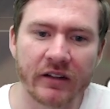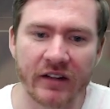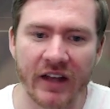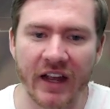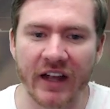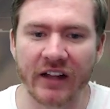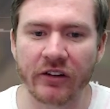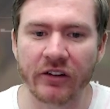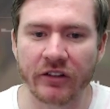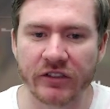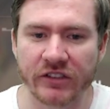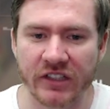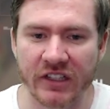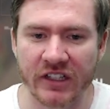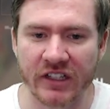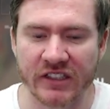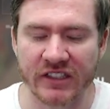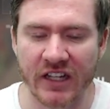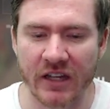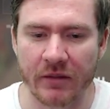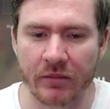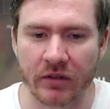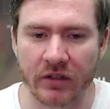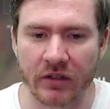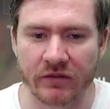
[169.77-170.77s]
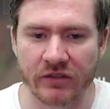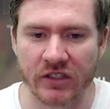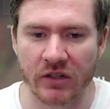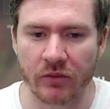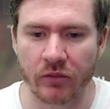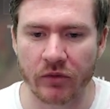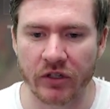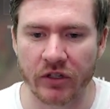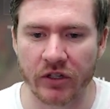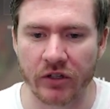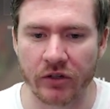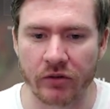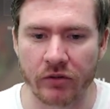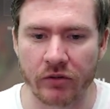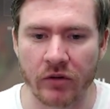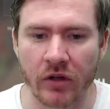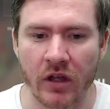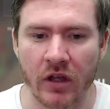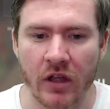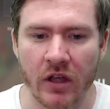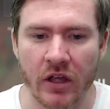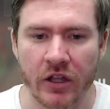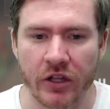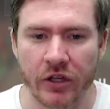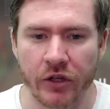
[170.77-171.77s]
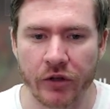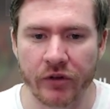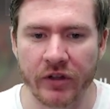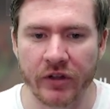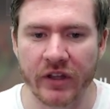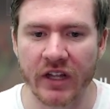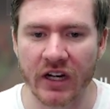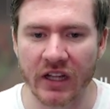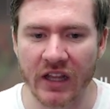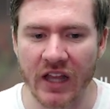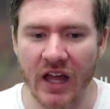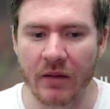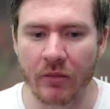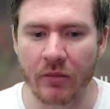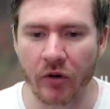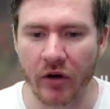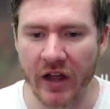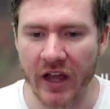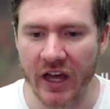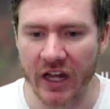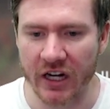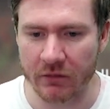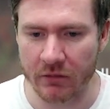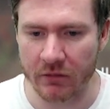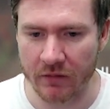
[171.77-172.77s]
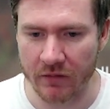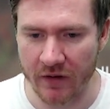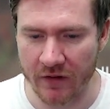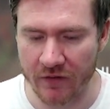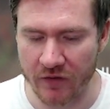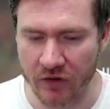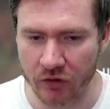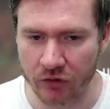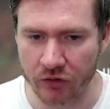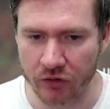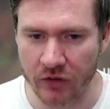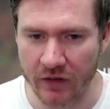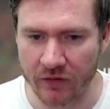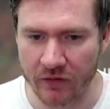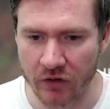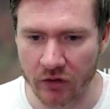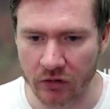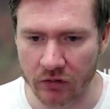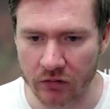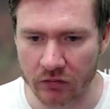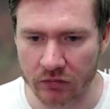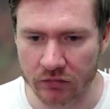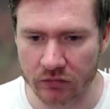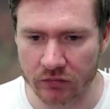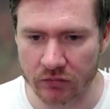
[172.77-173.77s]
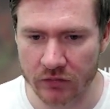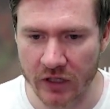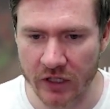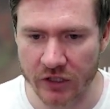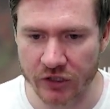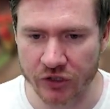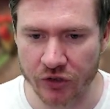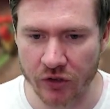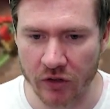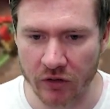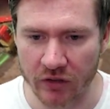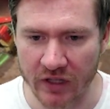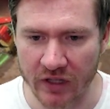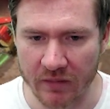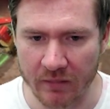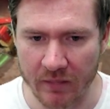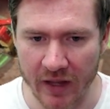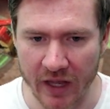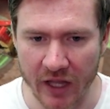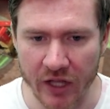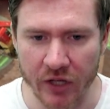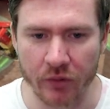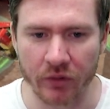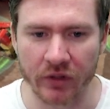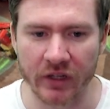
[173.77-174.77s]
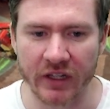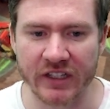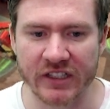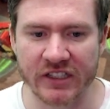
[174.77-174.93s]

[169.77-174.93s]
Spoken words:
Taylor's an example of someone who you can get a lot more out of him if you'll control him manually.